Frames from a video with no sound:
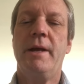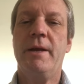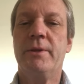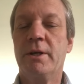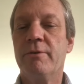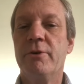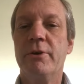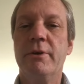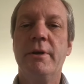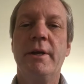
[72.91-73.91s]
and the
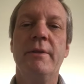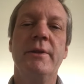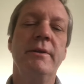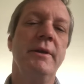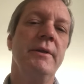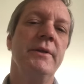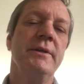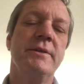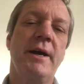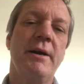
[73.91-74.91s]
governor and, and the
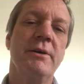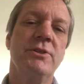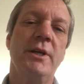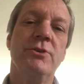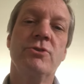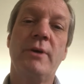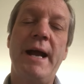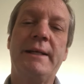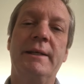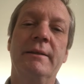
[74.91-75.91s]
entire state is
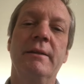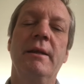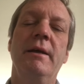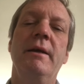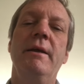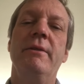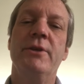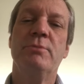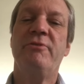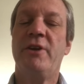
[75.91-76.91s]
tracking
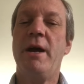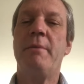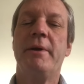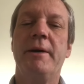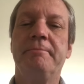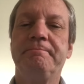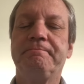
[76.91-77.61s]
this phenomena.